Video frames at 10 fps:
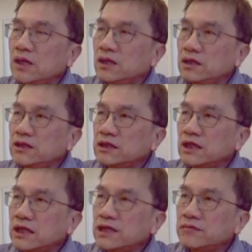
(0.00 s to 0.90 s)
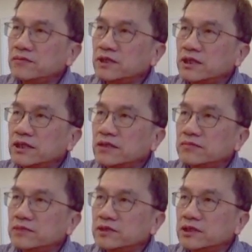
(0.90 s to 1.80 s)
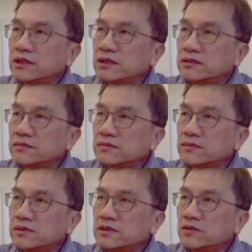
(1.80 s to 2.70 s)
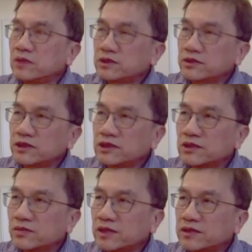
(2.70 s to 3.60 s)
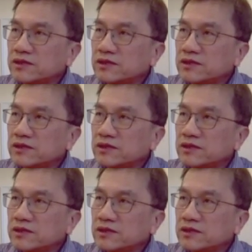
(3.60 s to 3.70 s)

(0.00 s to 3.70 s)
Yes, I am. Yeah. You want to hear about it?